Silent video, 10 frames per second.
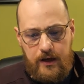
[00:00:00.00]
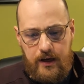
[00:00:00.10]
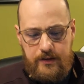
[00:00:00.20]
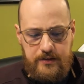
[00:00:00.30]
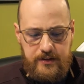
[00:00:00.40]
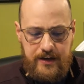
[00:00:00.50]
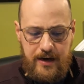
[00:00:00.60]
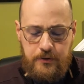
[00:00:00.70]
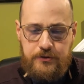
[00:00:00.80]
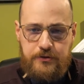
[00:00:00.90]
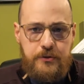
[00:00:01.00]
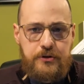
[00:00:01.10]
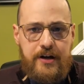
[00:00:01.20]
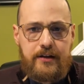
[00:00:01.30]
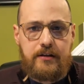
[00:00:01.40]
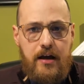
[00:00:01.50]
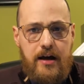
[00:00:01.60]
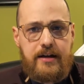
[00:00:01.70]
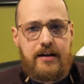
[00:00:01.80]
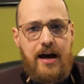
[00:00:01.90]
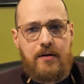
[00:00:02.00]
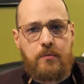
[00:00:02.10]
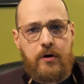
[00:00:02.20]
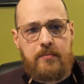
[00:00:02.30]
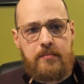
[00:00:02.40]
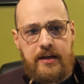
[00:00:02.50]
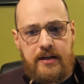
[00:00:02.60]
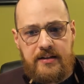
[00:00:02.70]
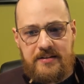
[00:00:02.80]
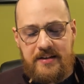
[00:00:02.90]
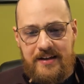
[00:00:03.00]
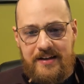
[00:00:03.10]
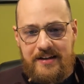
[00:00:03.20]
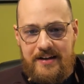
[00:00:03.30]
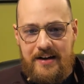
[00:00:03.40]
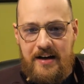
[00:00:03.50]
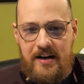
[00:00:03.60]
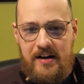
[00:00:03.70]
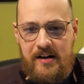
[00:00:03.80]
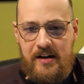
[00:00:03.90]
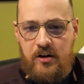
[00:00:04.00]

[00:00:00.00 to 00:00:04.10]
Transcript: and these examples do shed light on what it means. Uh,